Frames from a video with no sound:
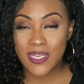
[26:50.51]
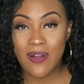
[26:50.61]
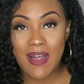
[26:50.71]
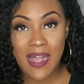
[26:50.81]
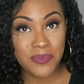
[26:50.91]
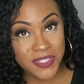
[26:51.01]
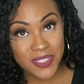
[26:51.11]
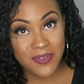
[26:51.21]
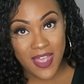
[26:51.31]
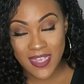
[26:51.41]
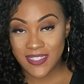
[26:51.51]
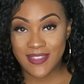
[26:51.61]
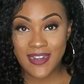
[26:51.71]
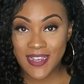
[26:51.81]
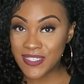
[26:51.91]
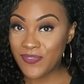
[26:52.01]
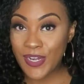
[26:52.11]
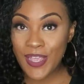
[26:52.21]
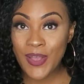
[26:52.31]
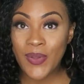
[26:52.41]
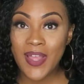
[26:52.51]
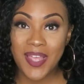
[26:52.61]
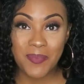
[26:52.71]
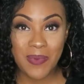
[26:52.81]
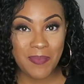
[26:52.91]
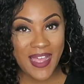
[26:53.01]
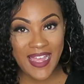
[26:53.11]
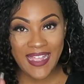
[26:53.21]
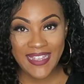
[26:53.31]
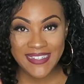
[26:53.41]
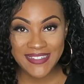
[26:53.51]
So I will see you guys in the next video. Bye bye.